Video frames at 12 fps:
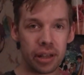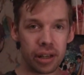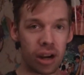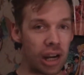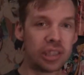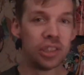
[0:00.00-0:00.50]

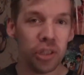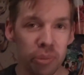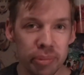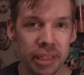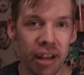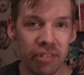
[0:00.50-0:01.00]

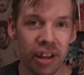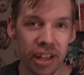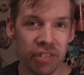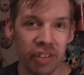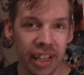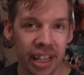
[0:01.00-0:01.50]
costumes at
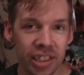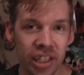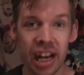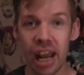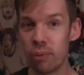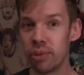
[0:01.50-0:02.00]
Value Village,
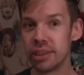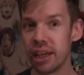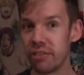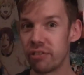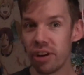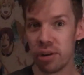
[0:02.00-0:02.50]
and that was,
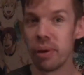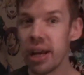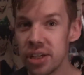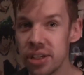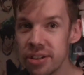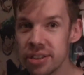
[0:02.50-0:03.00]
like, front
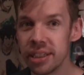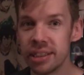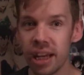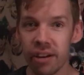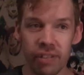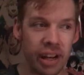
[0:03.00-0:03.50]
page news and
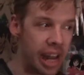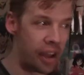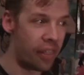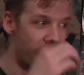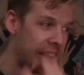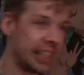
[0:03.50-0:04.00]
stuff, and
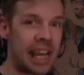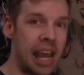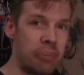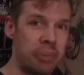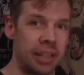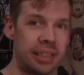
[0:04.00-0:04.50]
now this
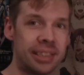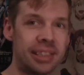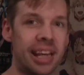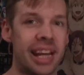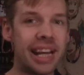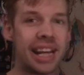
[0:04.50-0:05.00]
happens.
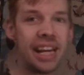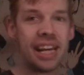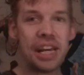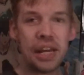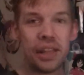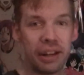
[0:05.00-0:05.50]
Like,
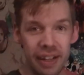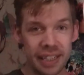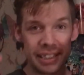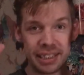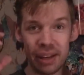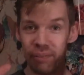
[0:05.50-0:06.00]
there
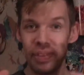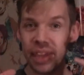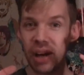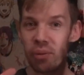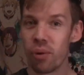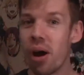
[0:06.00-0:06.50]
is
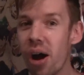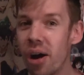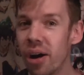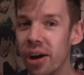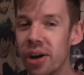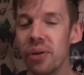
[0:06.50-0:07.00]
something
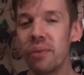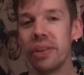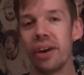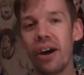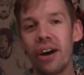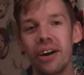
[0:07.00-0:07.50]
wrong with
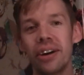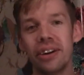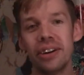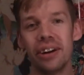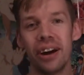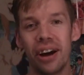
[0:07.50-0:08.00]

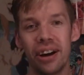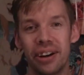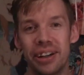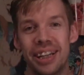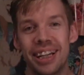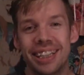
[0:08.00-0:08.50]

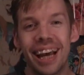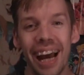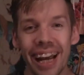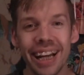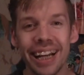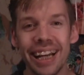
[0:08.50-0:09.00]
our
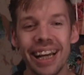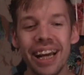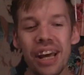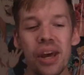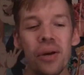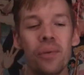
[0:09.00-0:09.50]
society
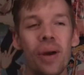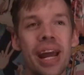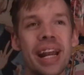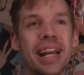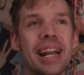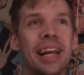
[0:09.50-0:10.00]

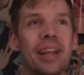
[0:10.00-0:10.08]
when